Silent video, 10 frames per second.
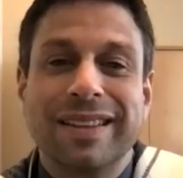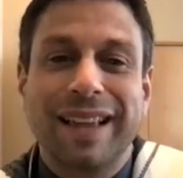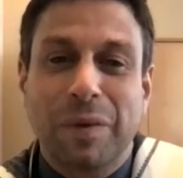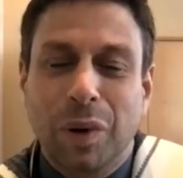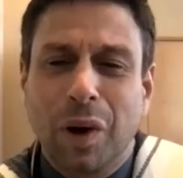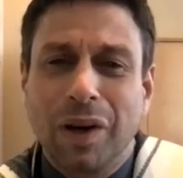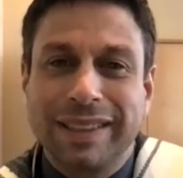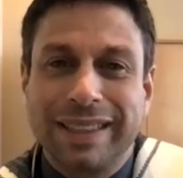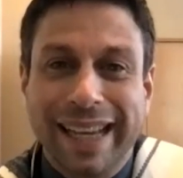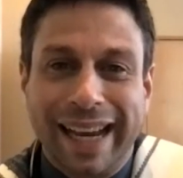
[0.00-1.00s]
that we're all
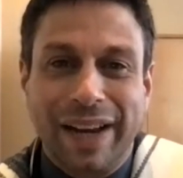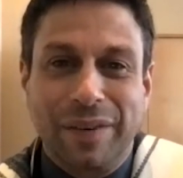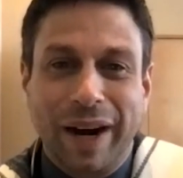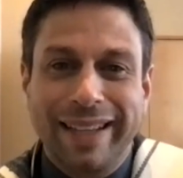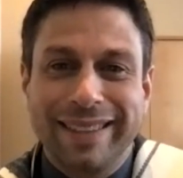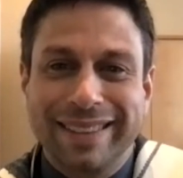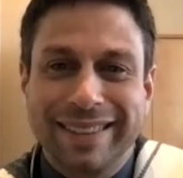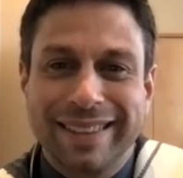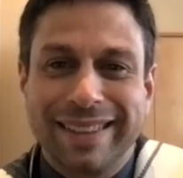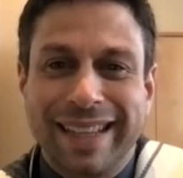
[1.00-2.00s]
seeking, right?
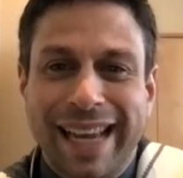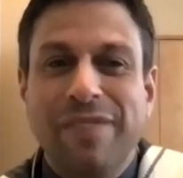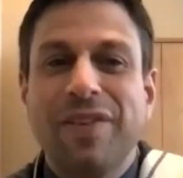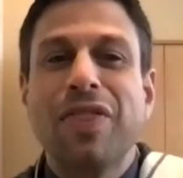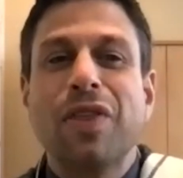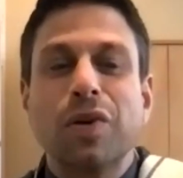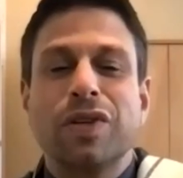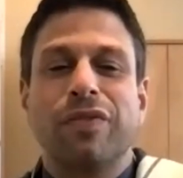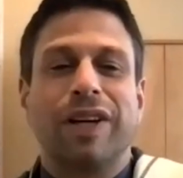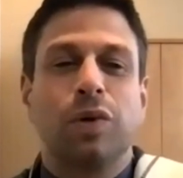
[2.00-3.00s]
Even those
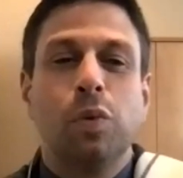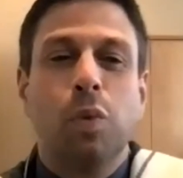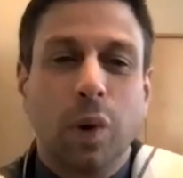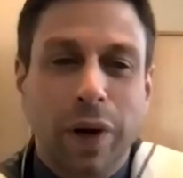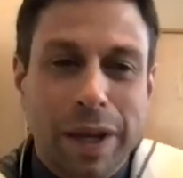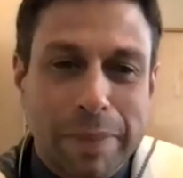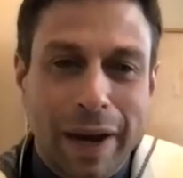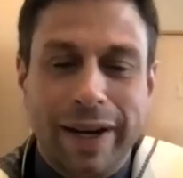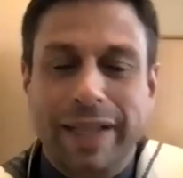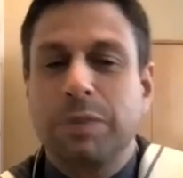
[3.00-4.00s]
of us who worry
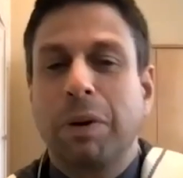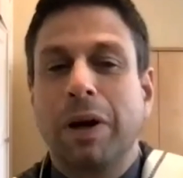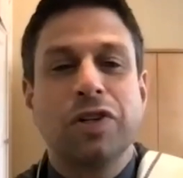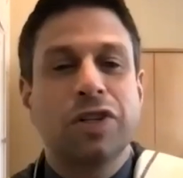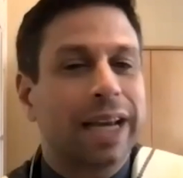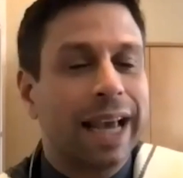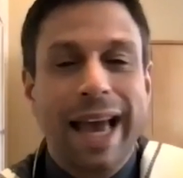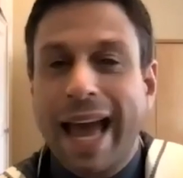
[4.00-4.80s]
about expunging